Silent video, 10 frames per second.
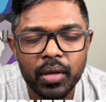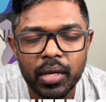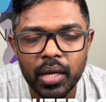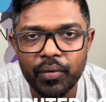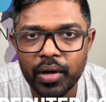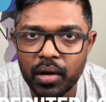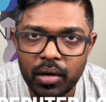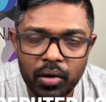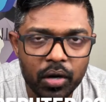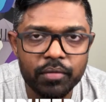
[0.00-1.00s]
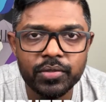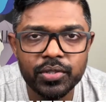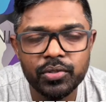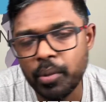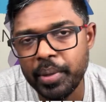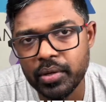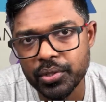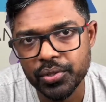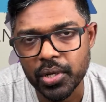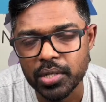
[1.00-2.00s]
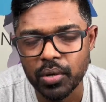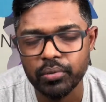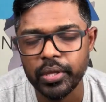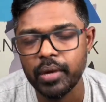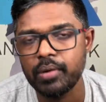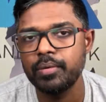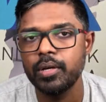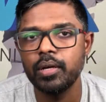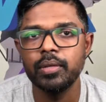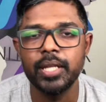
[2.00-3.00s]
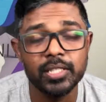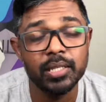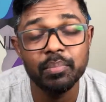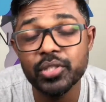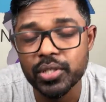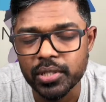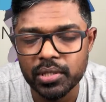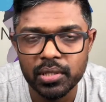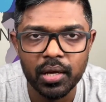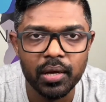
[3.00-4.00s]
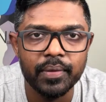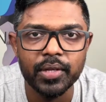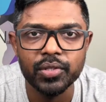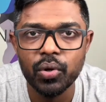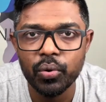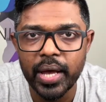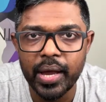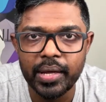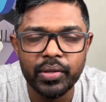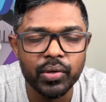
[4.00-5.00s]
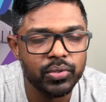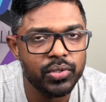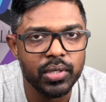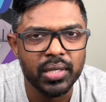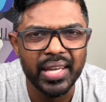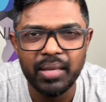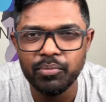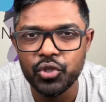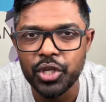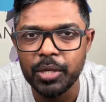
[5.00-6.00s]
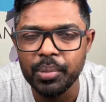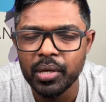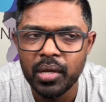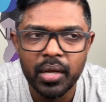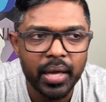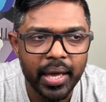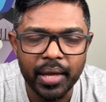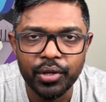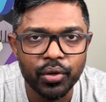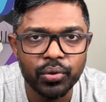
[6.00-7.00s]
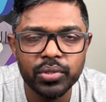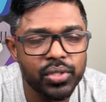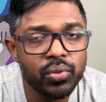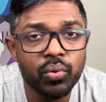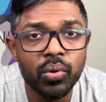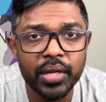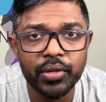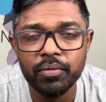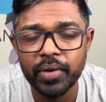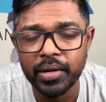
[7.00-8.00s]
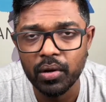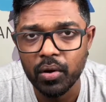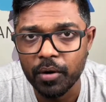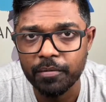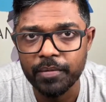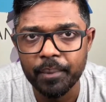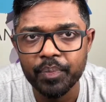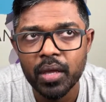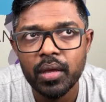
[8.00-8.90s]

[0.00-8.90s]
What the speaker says: Now there are a lot of domain registrars out there that's in business. There's GoDaddy, there's Namecheap, and you just Google and you'll find a lot of them.